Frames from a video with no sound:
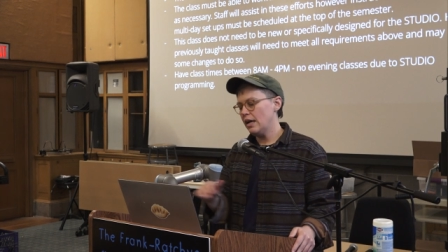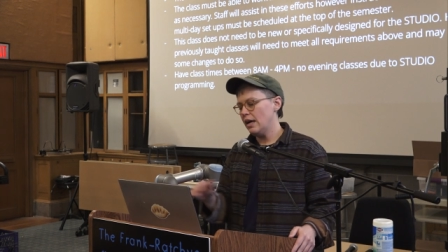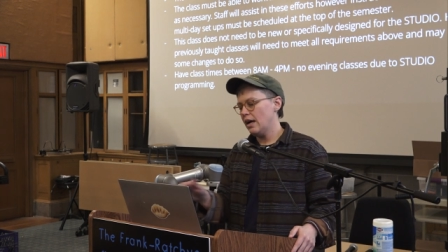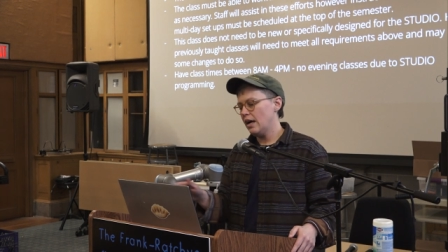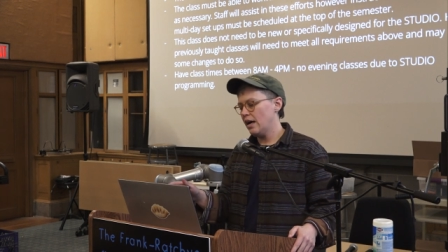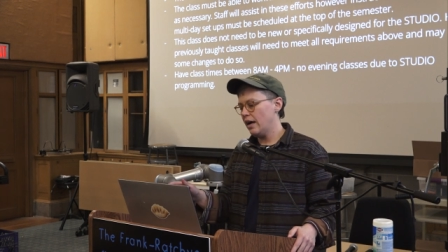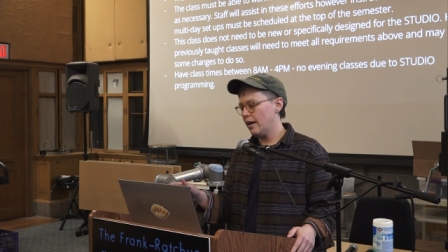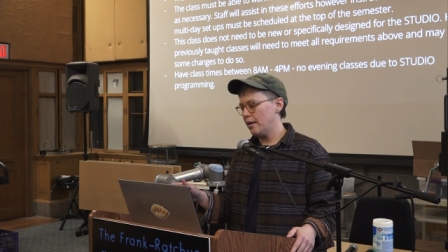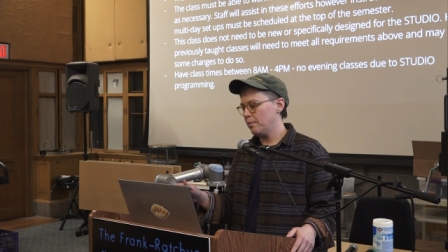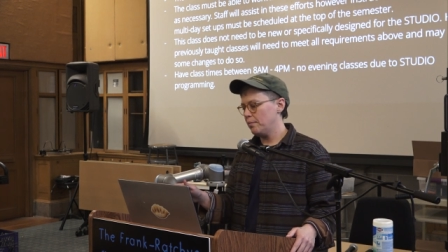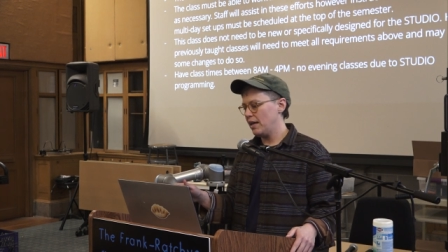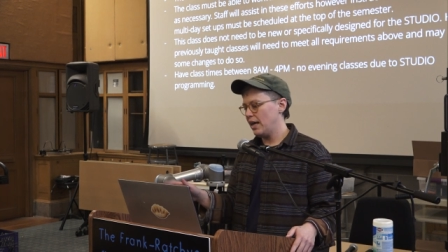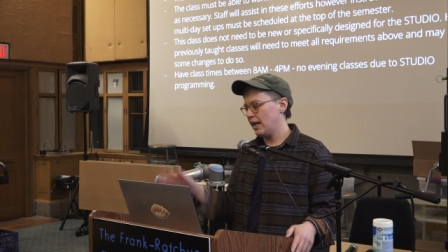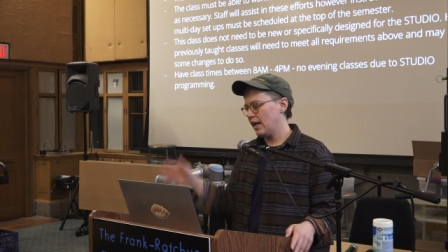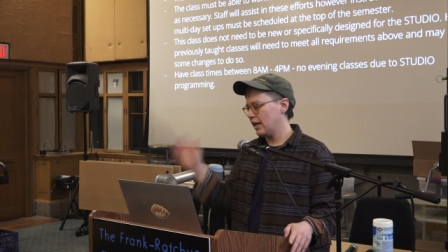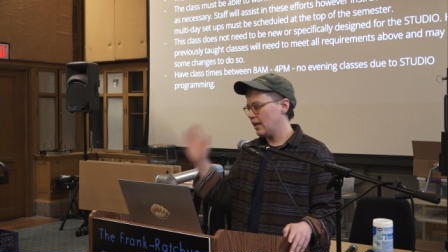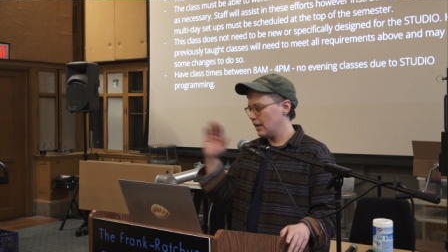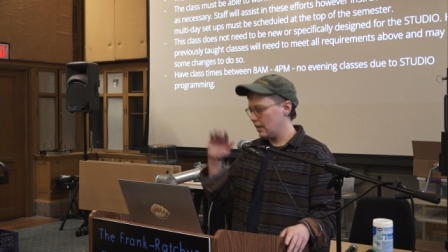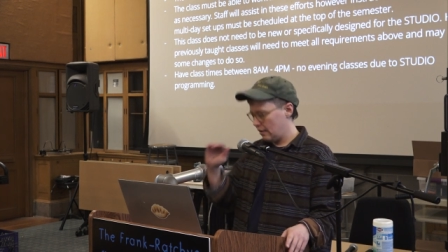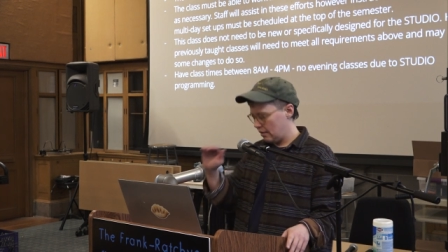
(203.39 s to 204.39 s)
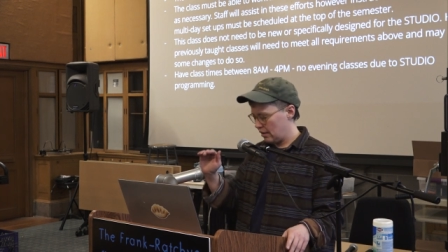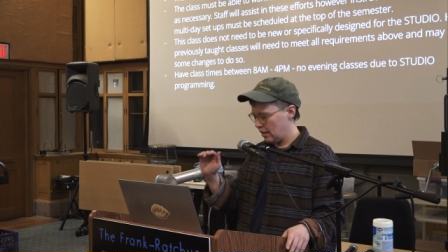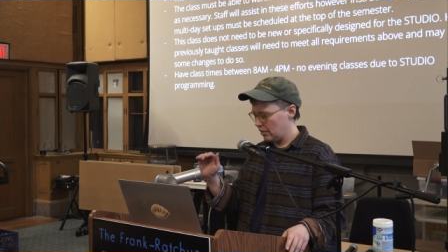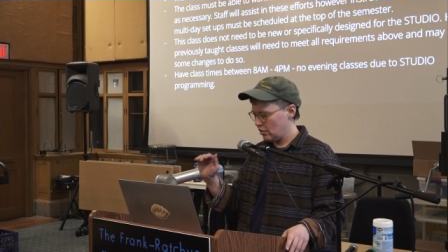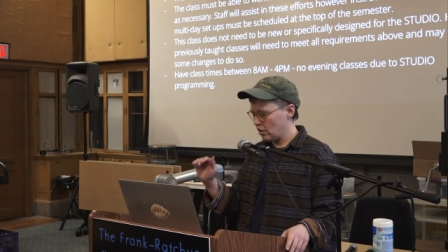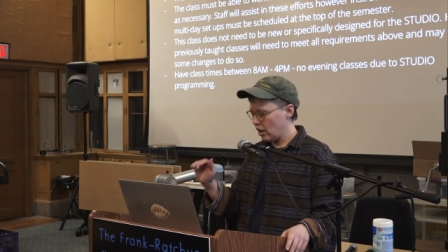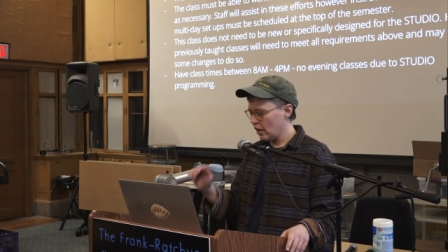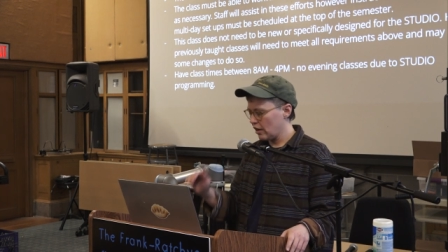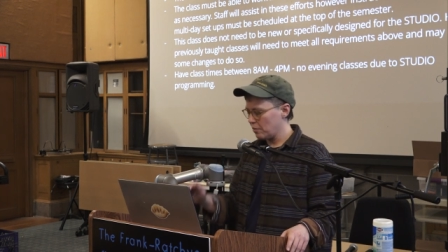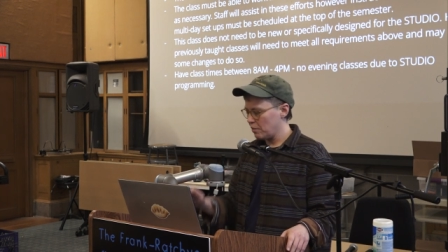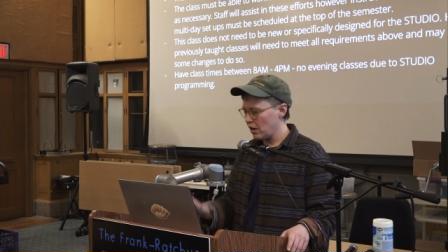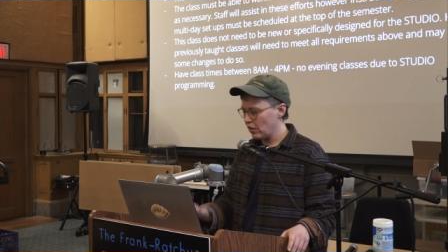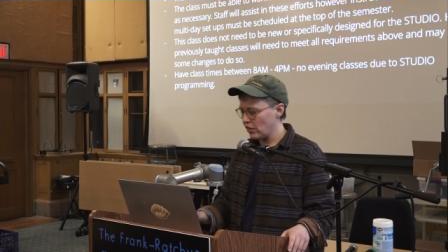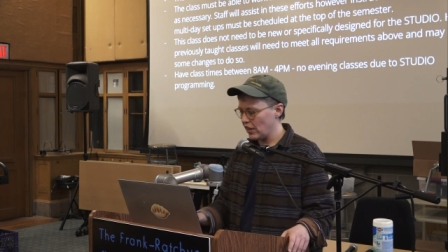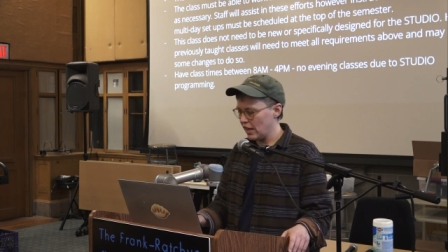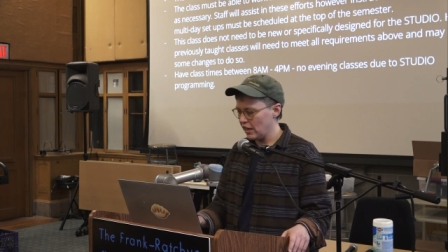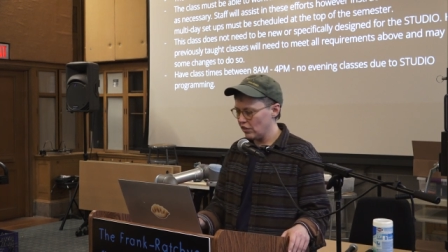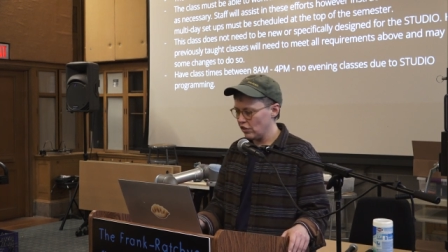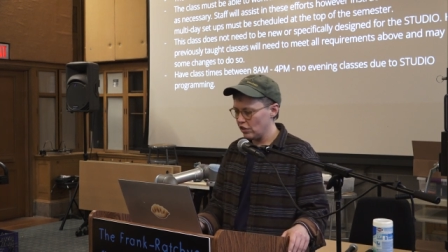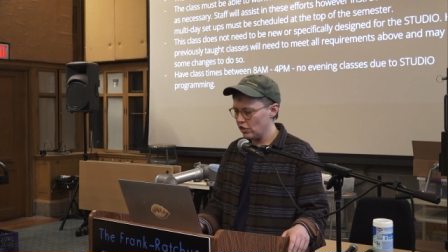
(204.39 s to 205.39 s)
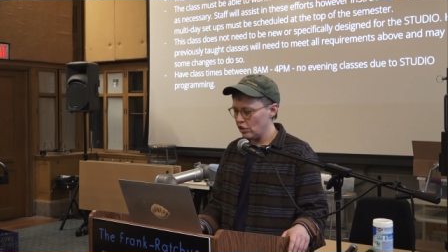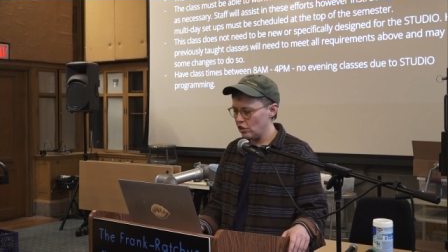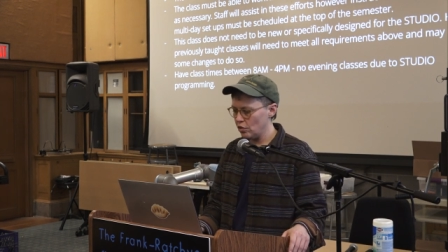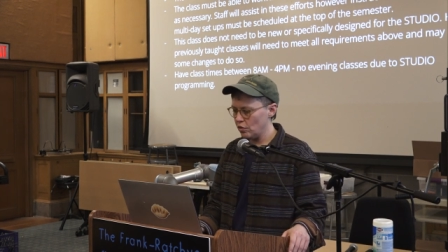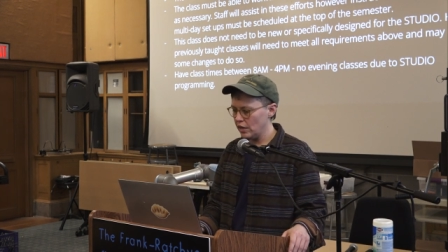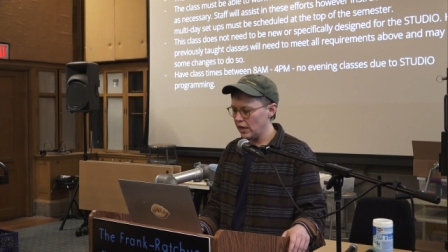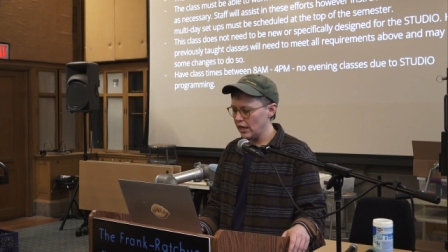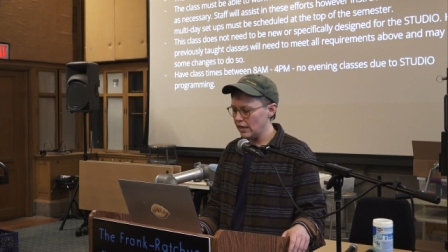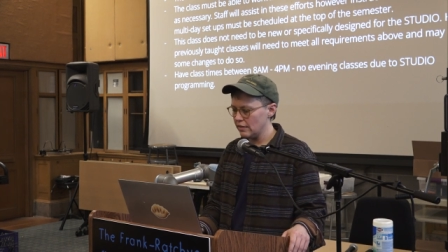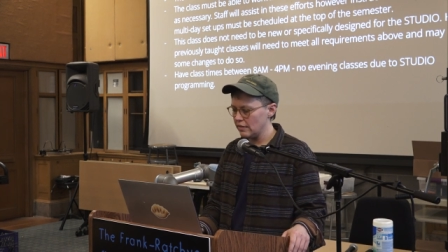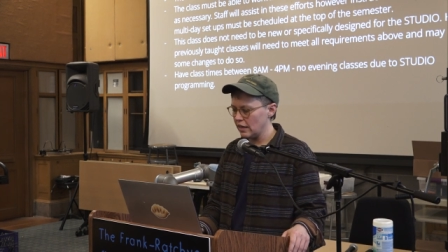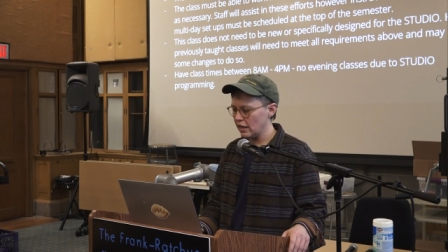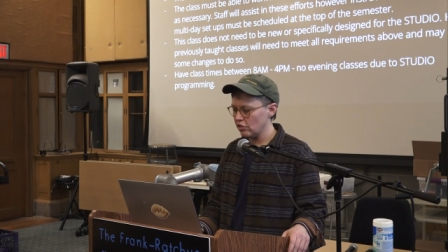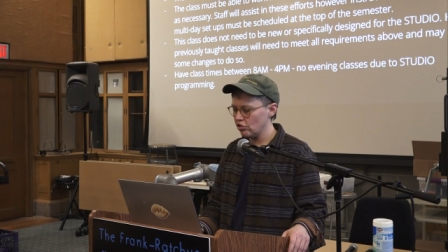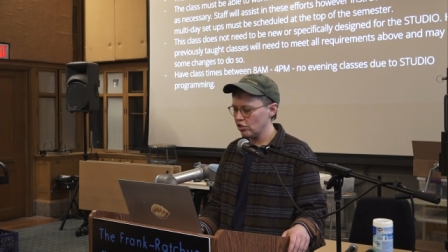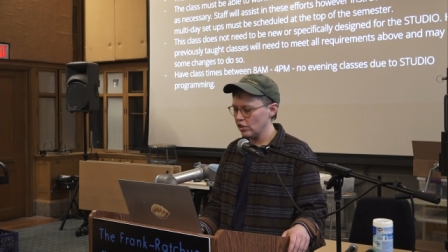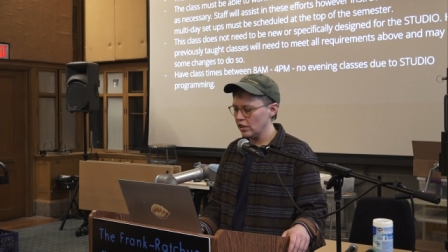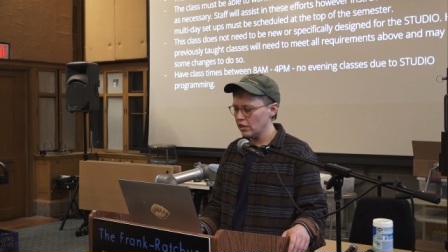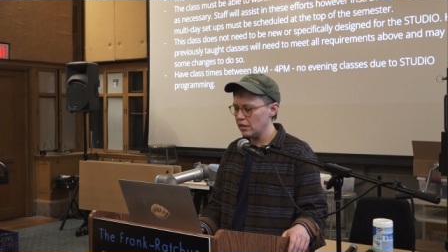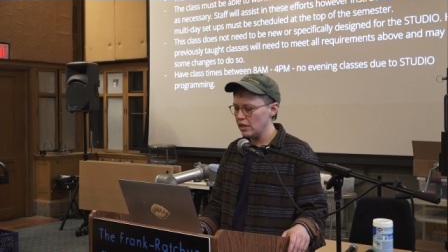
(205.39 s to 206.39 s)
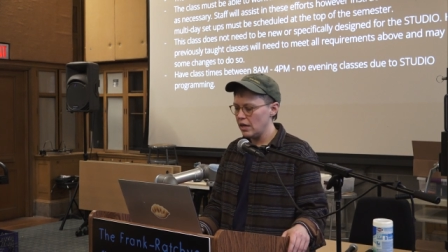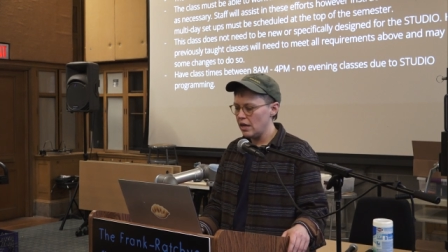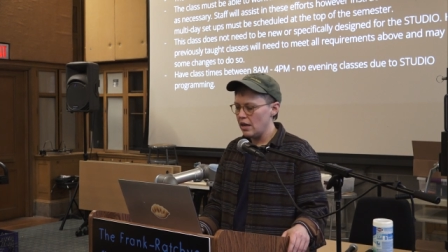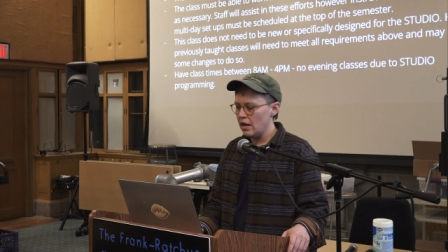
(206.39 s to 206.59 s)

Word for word: and I can talk about that in the Q&A section.